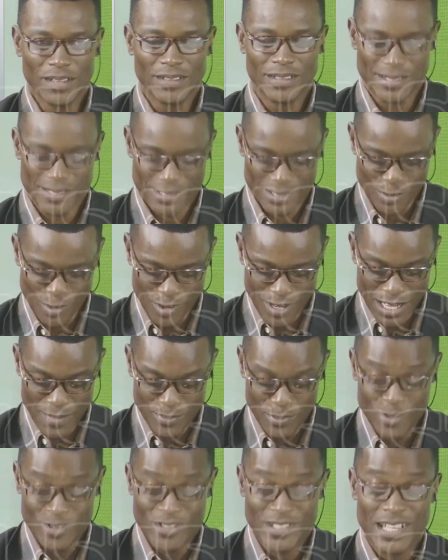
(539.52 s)
Well, let's see what
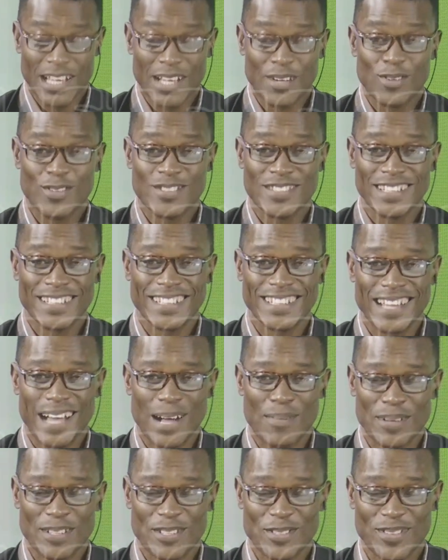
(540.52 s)
happens there concerning
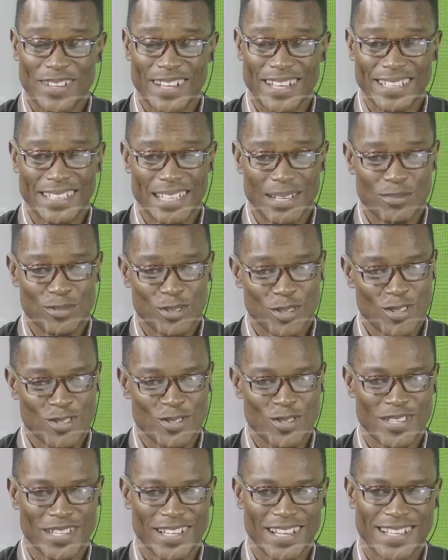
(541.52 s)
that particular game.
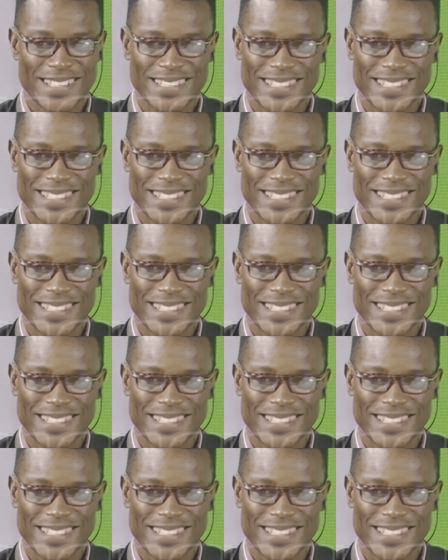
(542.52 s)
Just, just as I